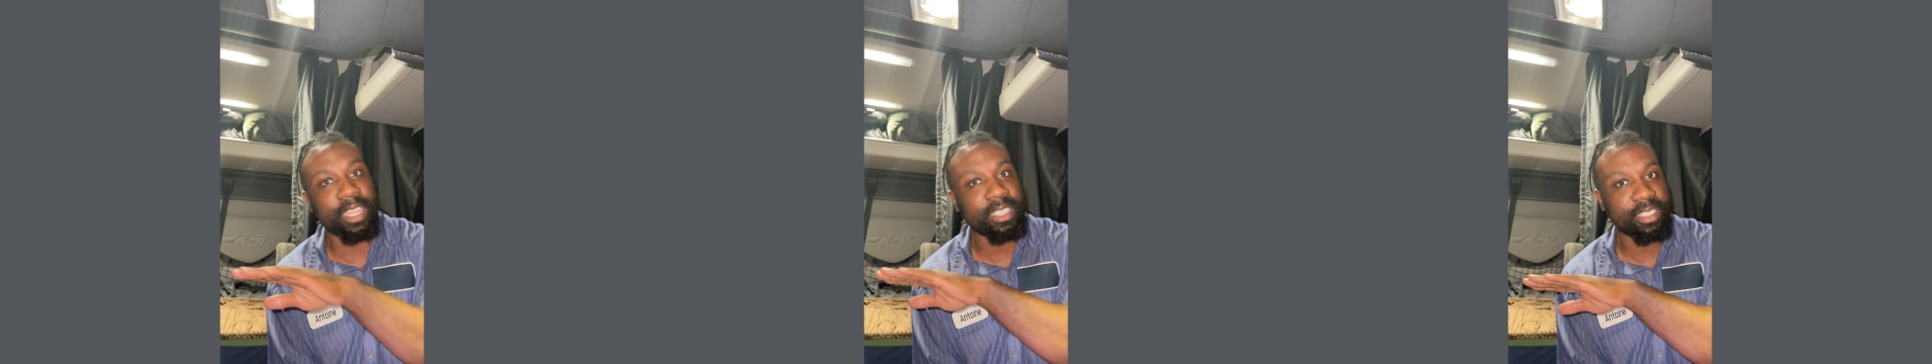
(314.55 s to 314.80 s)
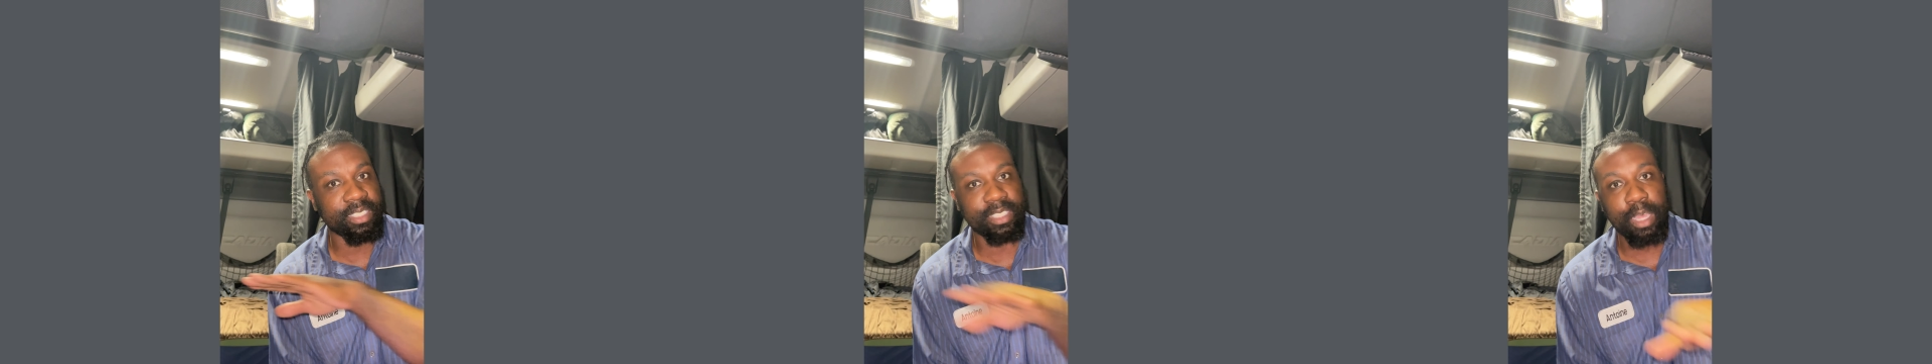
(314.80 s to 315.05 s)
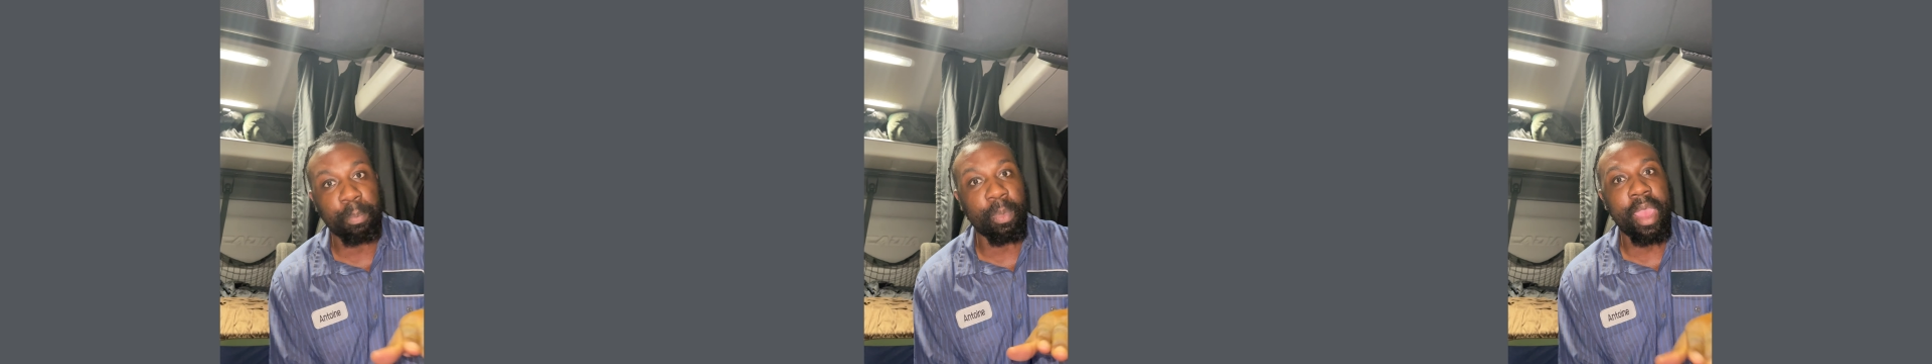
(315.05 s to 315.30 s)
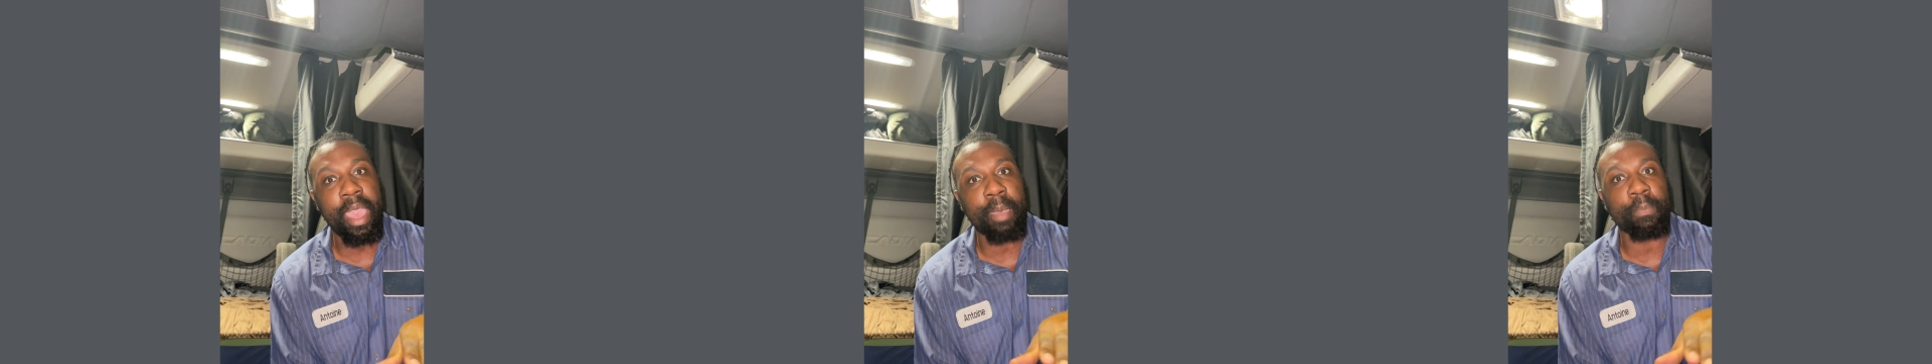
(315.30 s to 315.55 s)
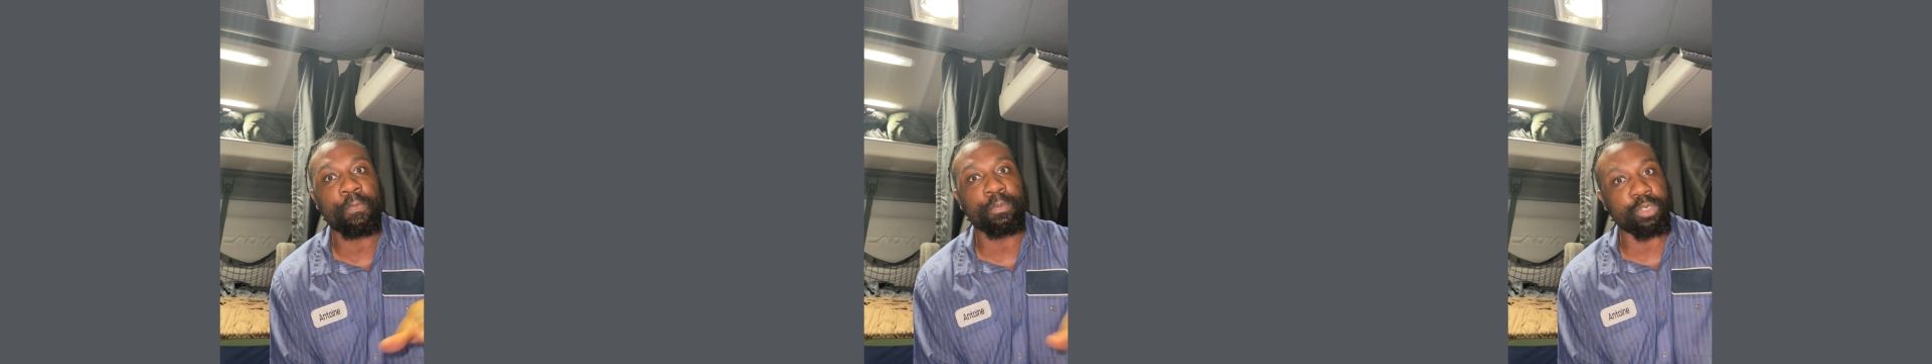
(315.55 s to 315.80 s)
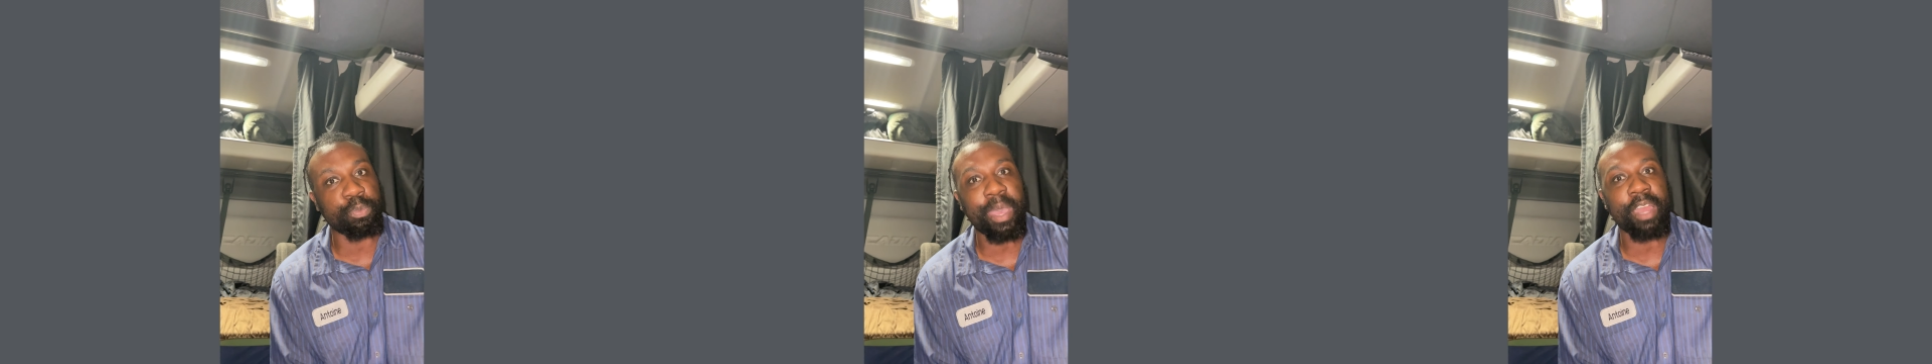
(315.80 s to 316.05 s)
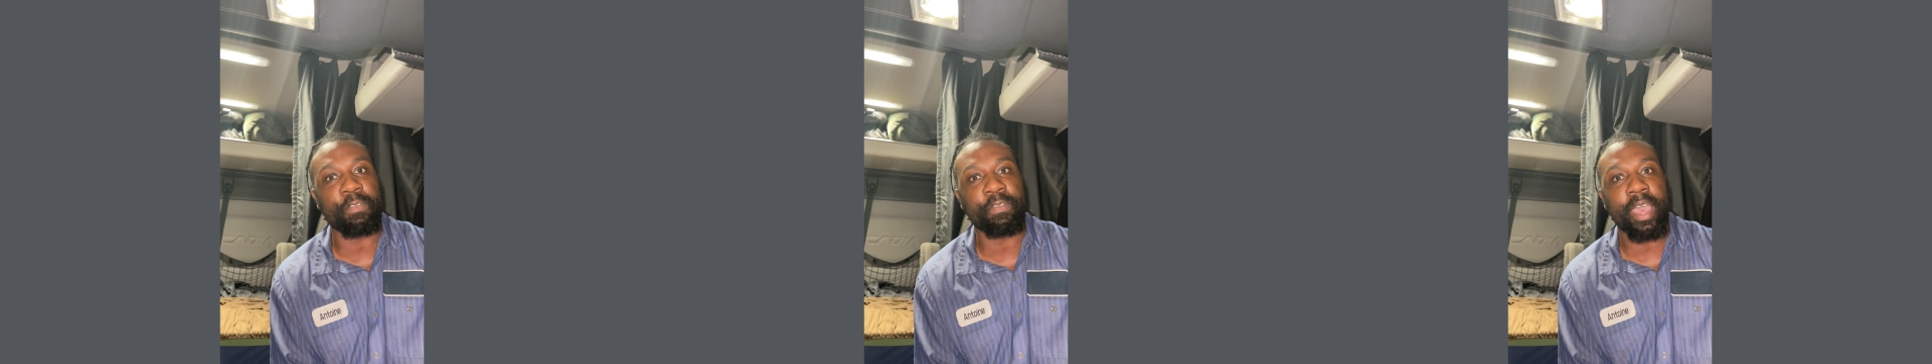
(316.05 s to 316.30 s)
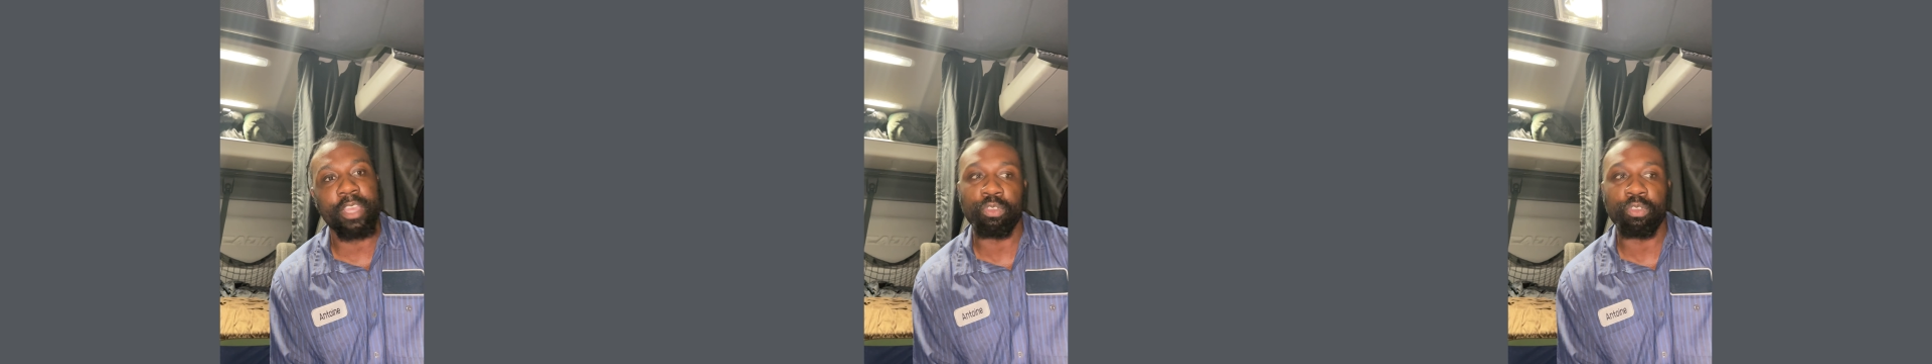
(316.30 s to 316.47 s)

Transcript: That's a separate app from Spotify.